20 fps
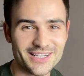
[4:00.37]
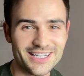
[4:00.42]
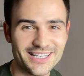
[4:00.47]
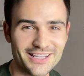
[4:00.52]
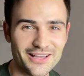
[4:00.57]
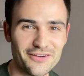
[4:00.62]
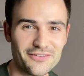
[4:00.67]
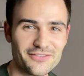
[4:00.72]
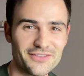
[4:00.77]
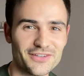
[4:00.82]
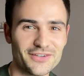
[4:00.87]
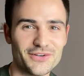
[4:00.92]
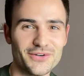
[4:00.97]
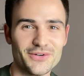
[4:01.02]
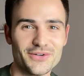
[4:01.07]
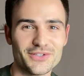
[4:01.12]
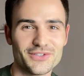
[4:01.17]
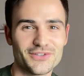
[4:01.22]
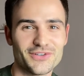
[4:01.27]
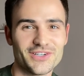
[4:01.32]
love the
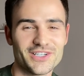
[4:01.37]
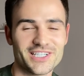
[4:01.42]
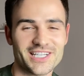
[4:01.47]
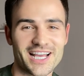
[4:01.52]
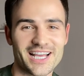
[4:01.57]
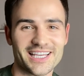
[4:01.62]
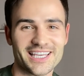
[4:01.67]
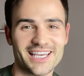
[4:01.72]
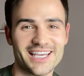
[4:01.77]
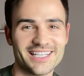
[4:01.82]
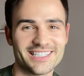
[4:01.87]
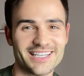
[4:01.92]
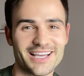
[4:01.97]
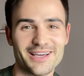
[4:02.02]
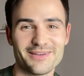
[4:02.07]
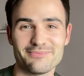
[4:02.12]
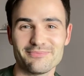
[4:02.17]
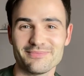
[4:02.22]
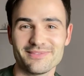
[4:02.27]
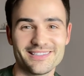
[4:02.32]
corduroy jacket.
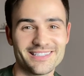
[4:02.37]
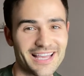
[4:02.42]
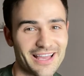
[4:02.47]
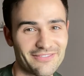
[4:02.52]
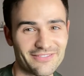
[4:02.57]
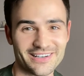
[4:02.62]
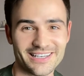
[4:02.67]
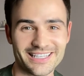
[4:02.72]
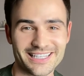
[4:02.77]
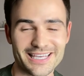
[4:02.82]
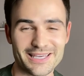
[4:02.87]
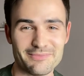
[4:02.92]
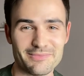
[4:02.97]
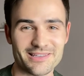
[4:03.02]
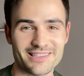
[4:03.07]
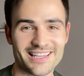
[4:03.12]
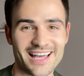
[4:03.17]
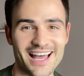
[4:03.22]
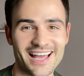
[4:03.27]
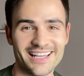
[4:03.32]
I'm definitely keeping
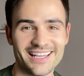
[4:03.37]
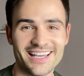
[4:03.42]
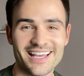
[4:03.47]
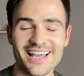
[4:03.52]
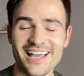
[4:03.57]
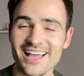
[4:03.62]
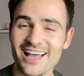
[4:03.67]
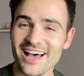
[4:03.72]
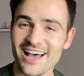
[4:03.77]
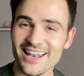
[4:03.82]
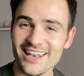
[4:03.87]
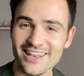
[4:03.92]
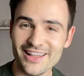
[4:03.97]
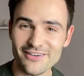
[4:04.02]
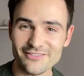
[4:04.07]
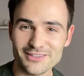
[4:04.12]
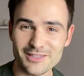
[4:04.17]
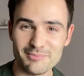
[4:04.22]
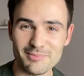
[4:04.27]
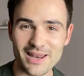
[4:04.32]
that. I
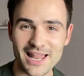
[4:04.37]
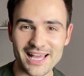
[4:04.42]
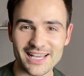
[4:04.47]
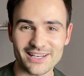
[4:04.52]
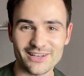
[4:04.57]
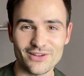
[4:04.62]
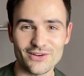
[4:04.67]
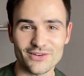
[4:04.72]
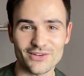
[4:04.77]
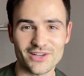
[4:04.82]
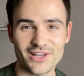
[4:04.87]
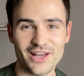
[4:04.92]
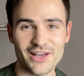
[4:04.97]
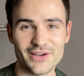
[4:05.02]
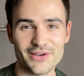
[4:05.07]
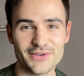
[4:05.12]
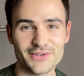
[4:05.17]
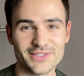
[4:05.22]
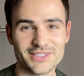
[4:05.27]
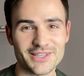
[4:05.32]
love the black long
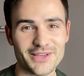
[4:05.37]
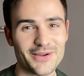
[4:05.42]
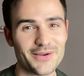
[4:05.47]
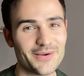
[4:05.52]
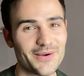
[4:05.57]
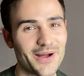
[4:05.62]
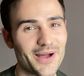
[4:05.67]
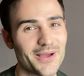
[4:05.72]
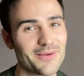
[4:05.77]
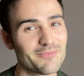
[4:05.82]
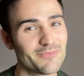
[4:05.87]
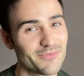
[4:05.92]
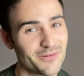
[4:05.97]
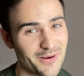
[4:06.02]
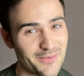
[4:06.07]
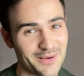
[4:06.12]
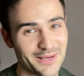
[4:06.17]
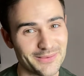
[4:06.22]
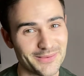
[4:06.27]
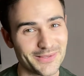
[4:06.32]
coat, so I
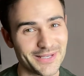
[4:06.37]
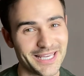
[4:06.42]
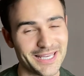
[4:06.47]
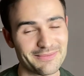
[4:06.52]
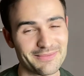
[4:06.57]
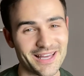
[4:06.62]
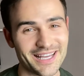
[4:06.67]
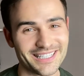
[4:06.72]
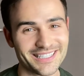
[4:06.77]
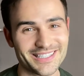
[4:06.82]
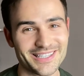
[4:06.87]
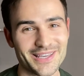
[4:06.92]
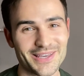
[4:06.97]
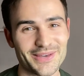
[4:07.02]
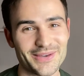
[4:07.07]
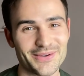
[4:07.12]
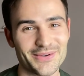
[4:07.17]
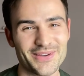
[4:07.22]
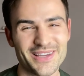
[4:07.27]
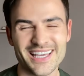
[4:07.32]
probably will keep that
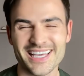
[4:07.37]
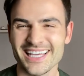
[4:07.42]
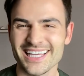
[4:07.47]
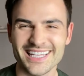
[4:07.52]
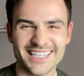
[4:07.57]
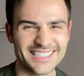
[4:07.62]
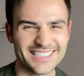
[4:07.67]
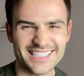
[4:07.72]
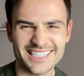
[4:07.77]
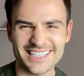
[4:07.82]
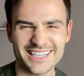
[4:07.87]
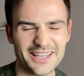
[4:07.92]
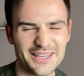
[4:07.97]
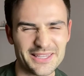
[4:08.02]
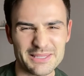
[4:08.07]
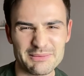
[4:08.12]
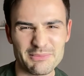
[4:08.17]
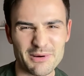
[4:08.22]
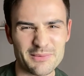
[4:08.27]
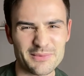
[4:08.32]
too. Didn't like the
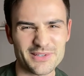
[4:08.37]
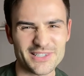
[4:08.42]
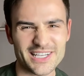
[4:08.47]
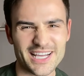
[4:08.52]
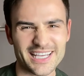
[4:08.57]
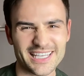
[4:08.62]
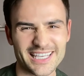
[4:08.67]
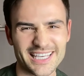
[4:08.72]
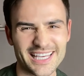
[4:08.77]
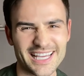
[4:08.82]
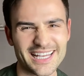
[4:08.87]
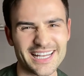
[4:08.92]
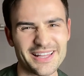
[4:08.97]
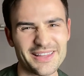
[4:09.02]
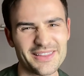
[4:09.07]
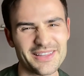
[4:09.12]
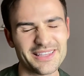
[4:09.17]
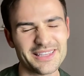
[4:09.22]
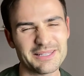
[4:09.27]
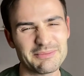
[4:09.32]
bomber jacket, and I
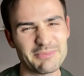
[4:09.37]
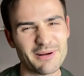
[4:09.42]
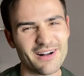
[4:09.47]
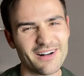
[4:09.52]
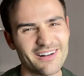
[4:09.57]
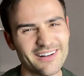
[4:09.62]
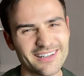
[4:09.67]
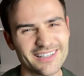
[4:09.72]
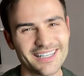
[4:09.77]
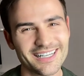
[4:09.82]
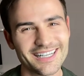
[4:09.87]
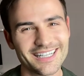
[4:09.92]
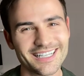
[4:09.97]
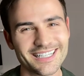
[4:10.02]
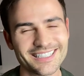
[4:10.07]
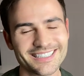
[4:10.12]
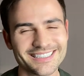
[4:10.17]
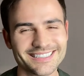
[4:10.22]
think the parka,